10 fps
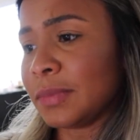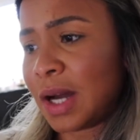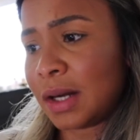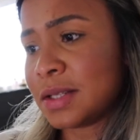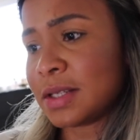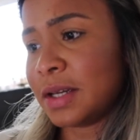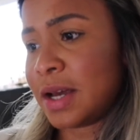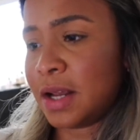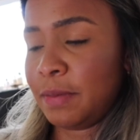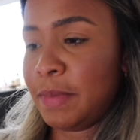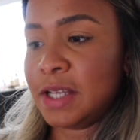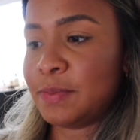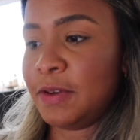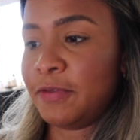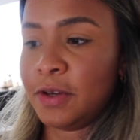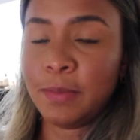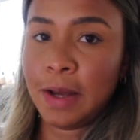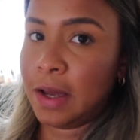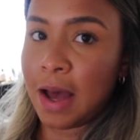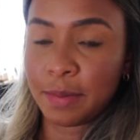honestly, and it makes me feel
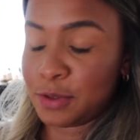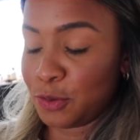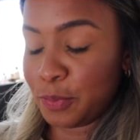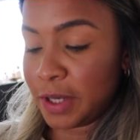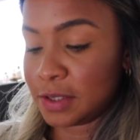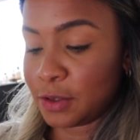my absolute best.